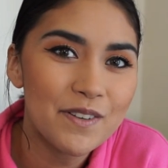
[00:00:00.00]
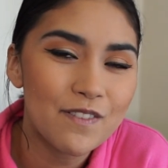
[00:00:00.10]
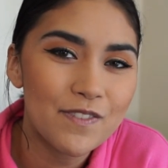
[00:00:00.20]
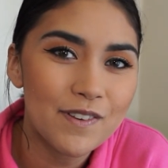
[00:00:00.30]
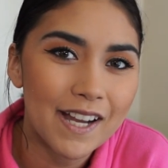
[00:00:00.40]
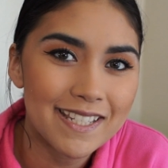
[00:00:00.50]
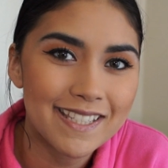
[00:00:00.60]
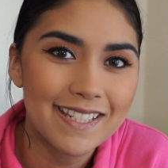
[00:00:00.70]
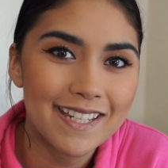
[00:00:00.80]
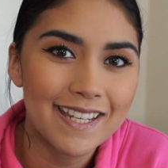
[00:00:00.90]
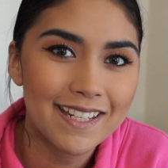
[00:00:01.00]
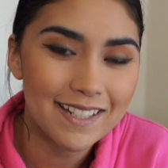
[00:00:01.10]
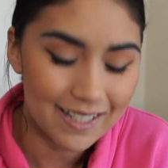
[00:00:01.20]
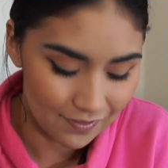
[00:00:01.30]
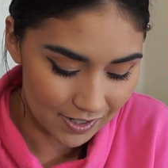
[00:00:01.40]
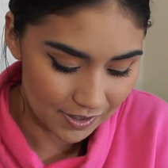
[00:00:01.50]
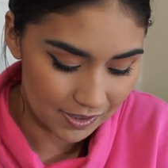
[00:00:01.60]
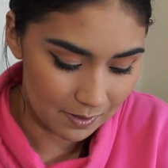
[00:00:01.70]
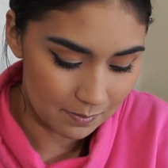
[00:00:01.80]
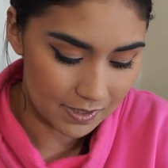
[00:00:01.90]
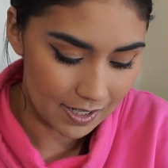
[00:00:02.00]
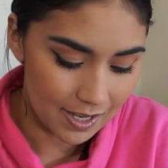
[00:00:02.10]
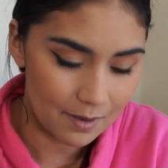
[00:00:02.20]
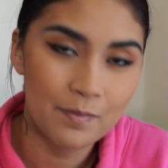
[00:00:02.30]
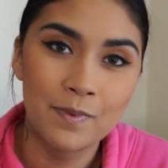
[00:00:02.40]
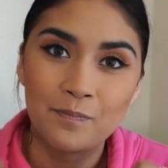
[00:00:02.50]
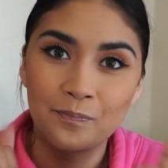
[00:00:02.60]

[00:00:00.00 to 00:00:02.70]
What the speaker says: If you guys did, give it a thumbs up.